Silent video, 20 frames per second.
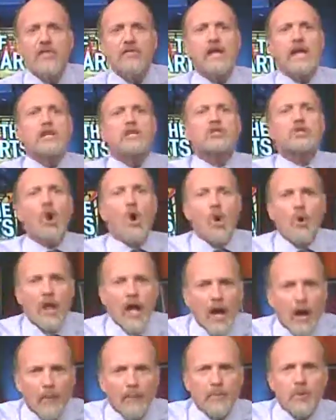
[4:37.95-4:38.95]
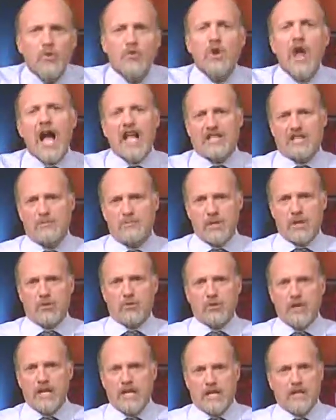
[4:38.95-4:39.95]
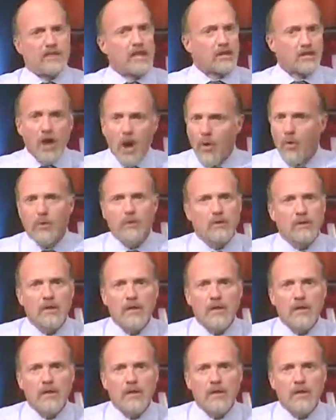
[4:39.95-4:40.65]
They don't help you not to be greedy. They don't.